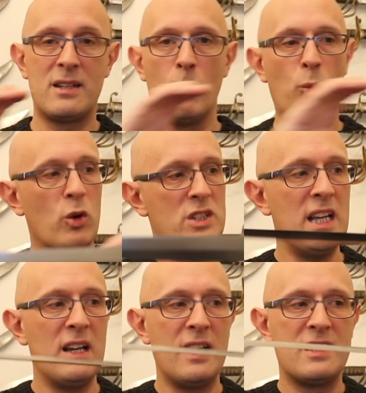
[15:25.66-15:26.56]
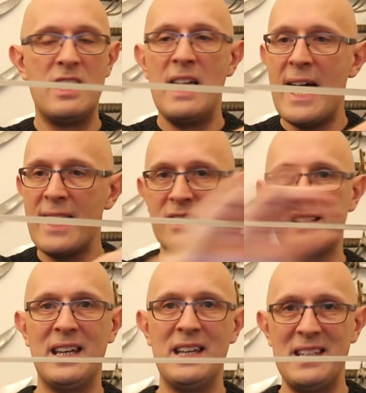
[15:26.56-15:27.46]
What it lacks
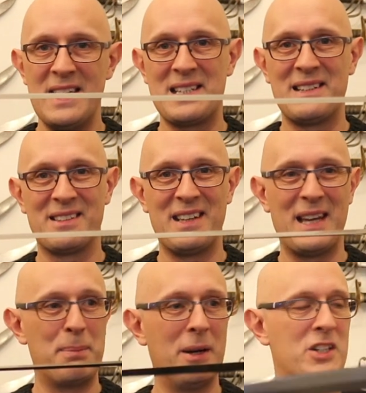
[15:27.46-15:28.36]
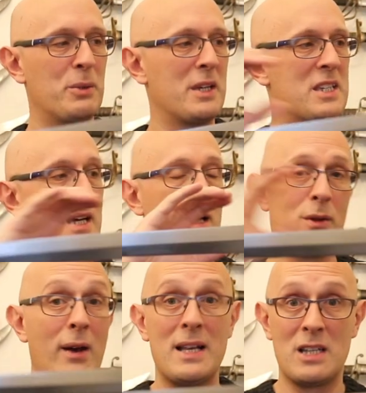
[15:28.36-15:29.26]
in distal taper, shall we say,
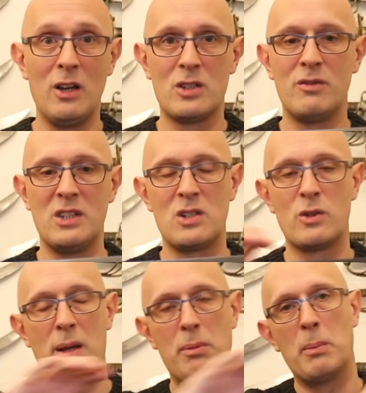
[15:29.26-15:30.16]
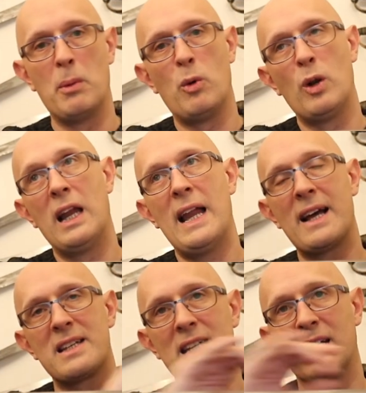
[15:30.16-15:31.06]
although it has a lot of distal taper, but what it
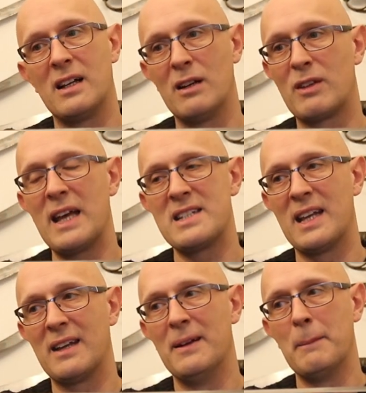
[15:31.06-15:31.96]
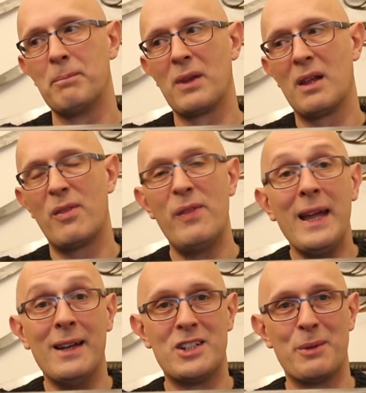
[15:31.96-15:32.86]
lacks in kind of getting
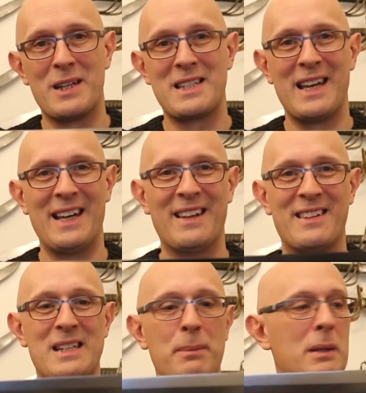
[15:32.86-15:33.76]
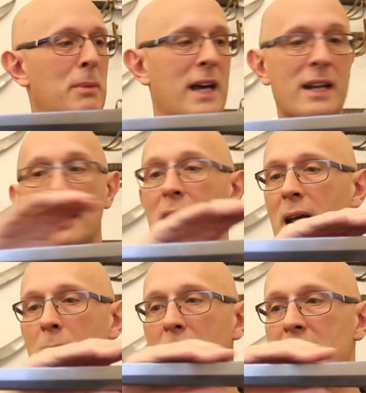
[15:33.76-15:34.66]
thin, shall we say, at the tip of the blade,
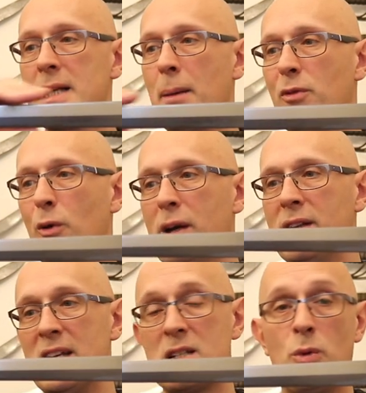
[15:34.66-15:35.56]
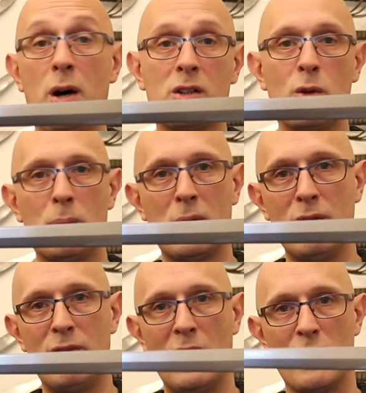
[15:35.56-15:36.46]
it makes up for in this, what I'd call
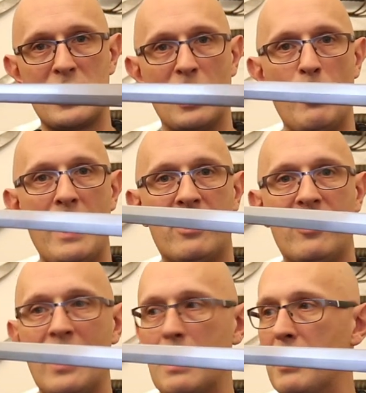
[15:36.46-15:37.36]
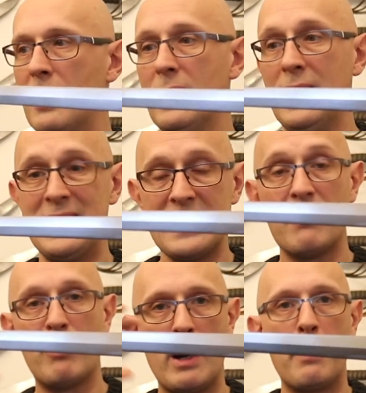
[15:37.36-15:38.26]
profile or silhouette taper. It is a
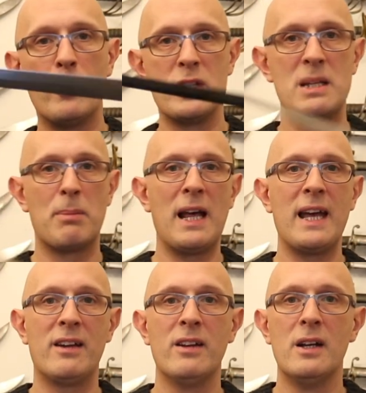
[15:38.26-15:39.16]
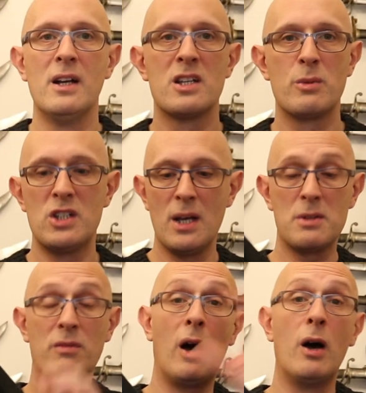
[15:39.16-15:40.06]
very pointy blade. So in terms
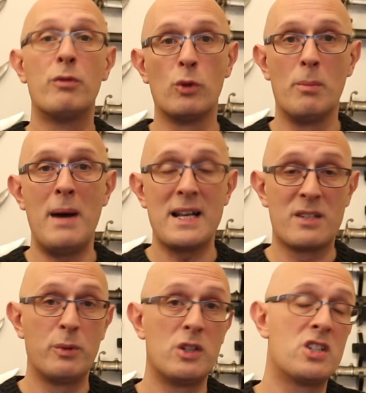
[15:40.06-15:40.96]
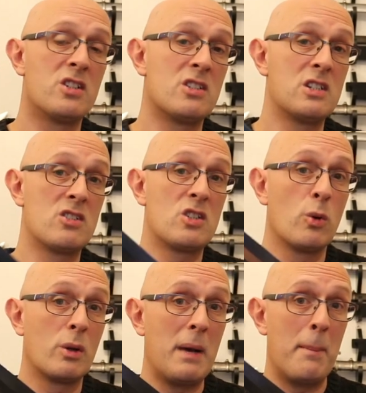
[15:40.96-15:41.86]
of overall mass, if we're just
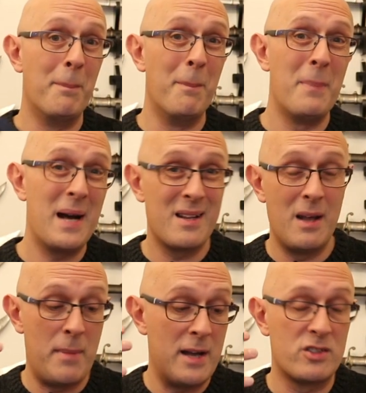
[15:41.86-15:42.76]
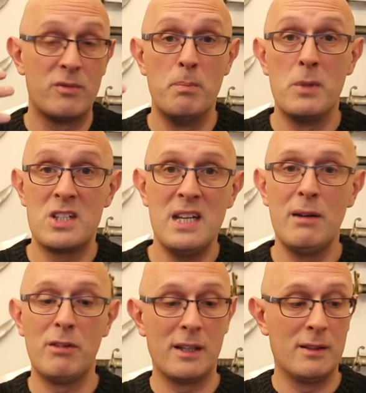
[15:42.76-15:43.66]
talking about amount of
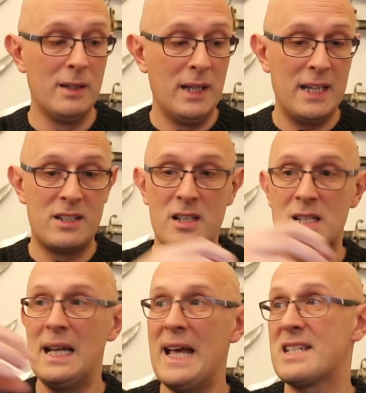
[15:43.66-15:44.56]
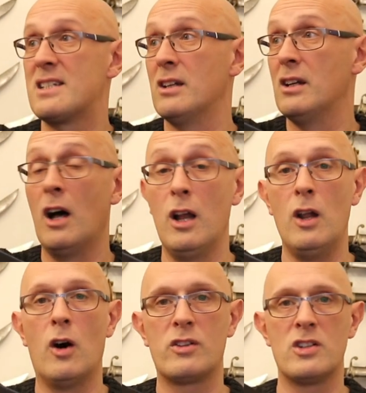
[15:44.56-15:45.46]
material, it does lessen a
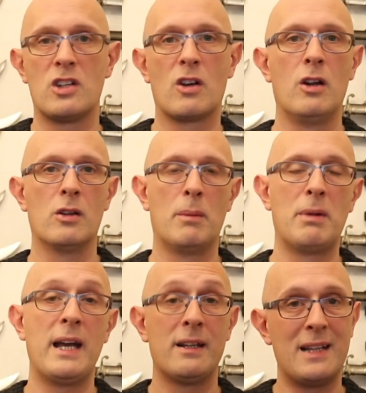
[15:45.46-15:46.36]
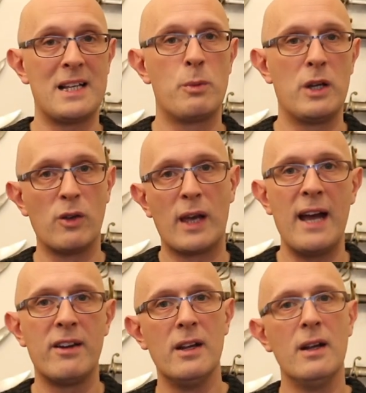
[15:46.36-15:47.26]
lot as you go along the blade, and that's where you
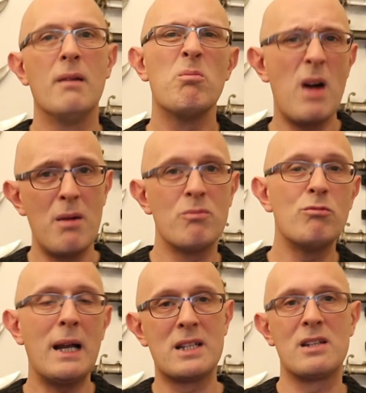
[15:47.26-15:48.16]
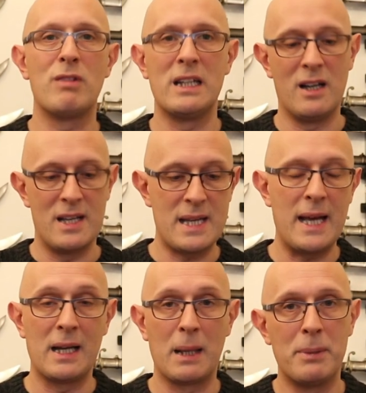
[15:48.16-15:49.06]
get a relatively nice
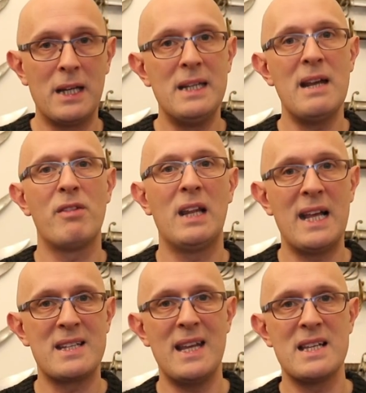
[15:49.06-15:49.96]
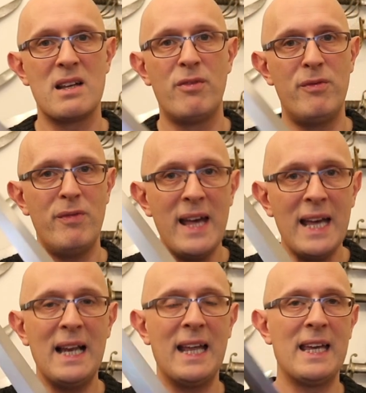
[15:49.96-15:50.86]
handling. But nevertheless, it's a
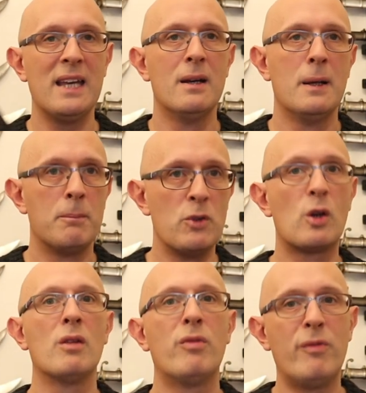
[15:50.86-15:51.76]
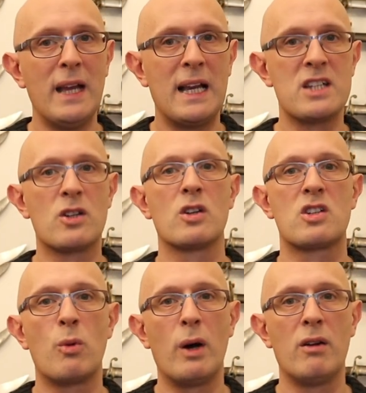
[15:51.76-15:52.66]
fairly... you can feel it's
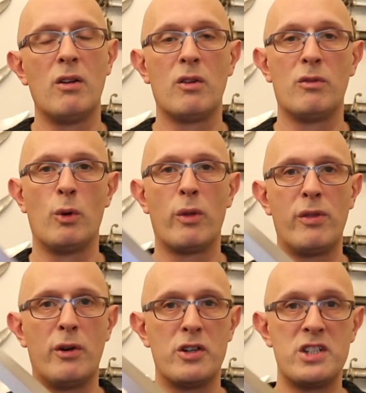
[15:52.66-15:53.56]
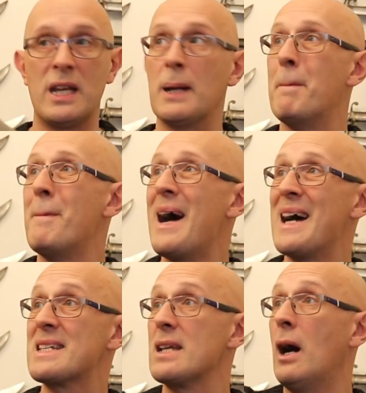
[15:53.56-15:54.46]
got quite a lot of authority and
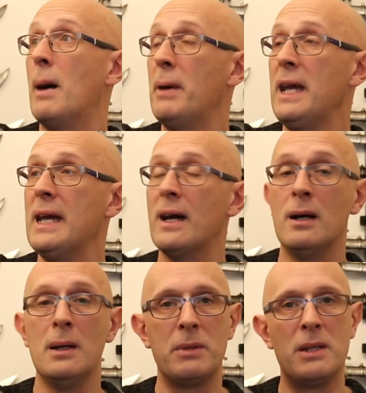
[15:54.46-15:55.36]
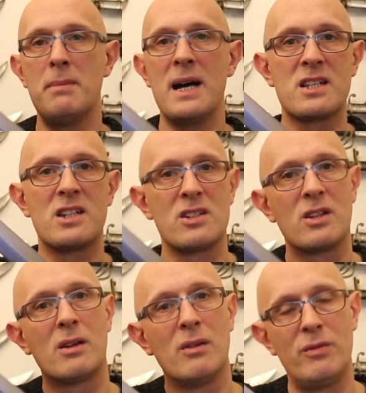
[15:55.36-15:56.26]
mass up here, but the mass
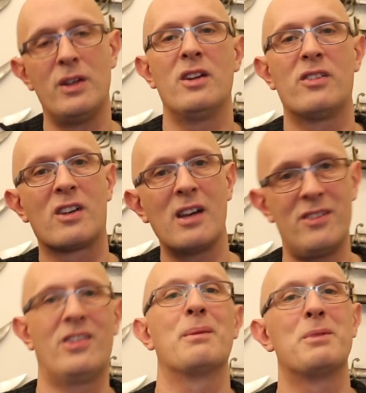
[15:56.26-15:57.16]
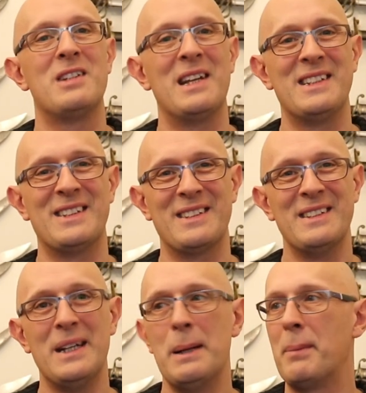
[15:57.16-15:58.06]
doesn't convert to cutting
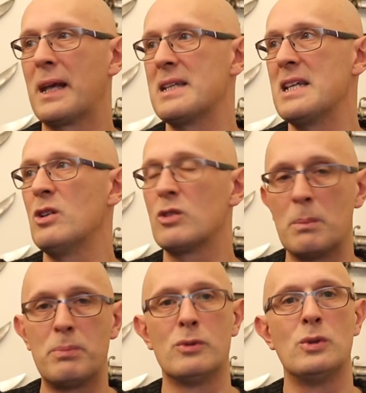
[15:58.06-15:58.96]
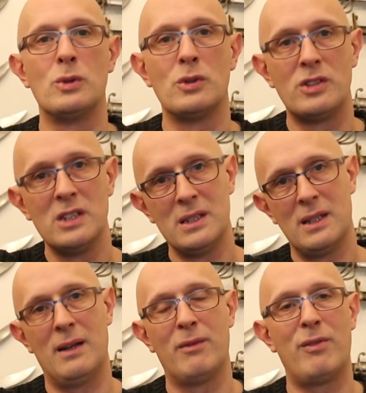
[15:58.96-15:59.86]
potential because it's not a broad
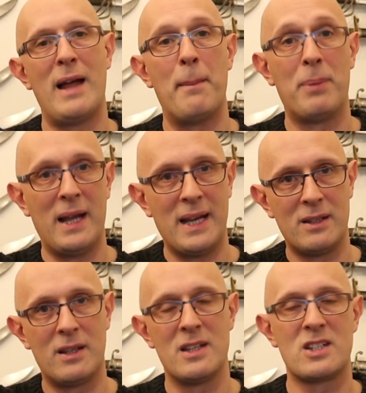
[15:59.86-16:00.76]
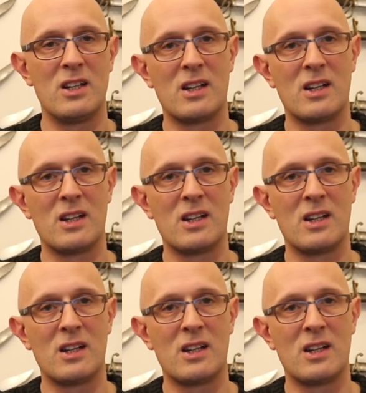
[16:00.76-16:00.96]
and flat blade that's going to